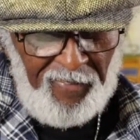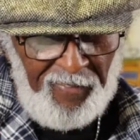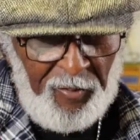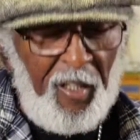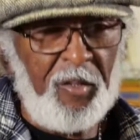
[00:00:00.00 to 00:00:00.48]

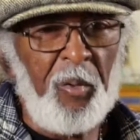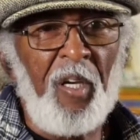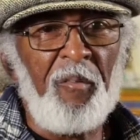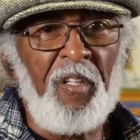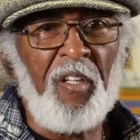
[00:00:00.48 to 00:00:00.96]
Right at
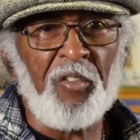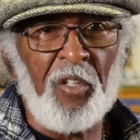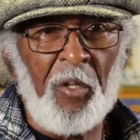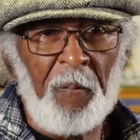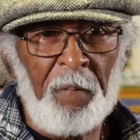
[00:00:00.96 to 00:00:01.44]
12 years
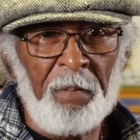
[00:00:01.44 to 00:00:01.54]
ago.